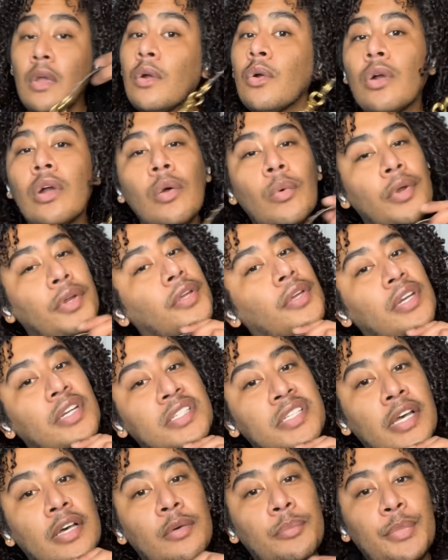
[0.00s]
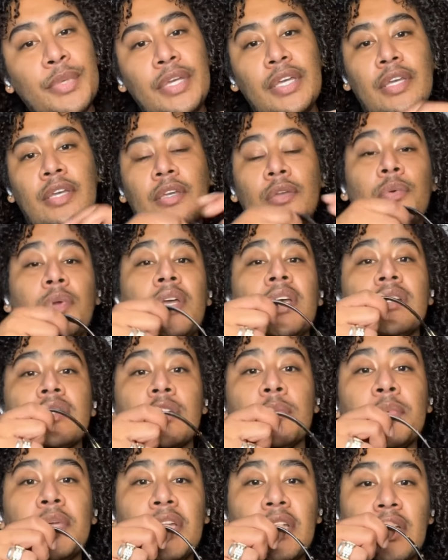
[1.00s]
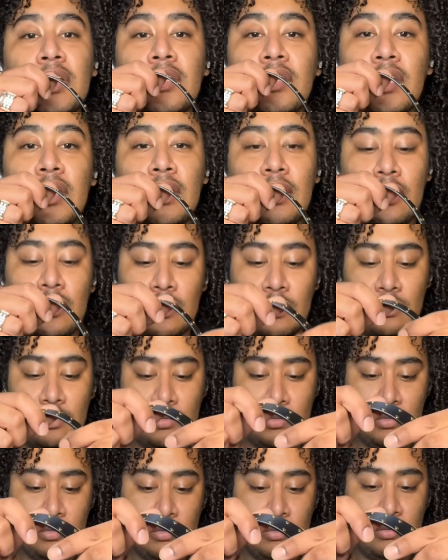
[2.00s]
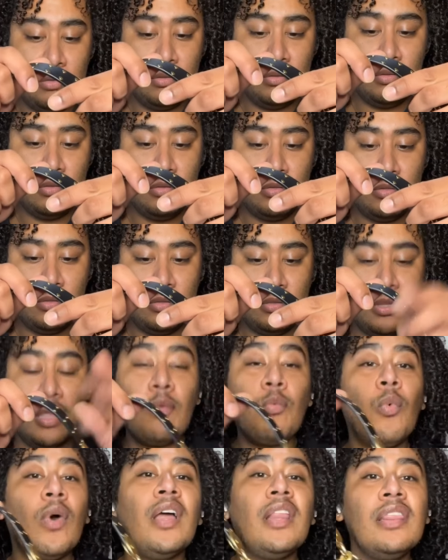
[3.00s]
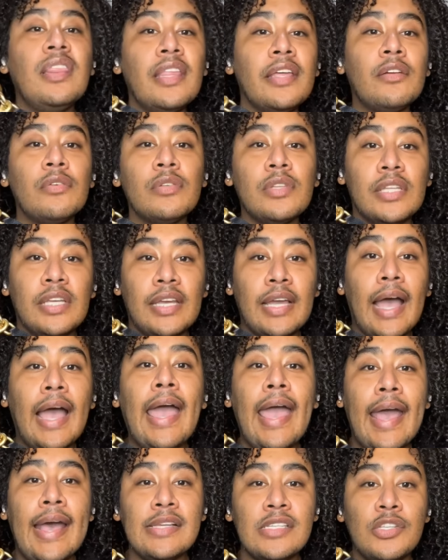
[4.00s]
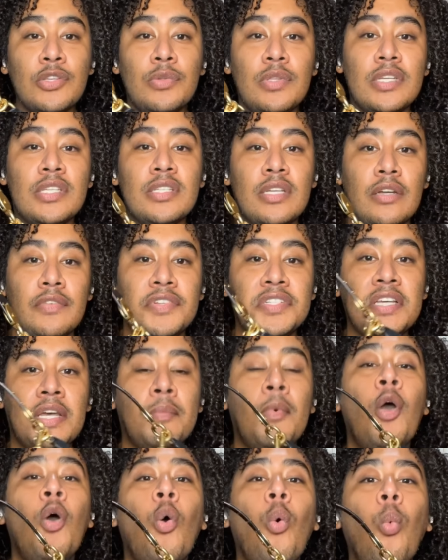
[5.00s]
Girl, what are you gonna tell me? You can't tell me anything. Like, what literally, I ask you this every time.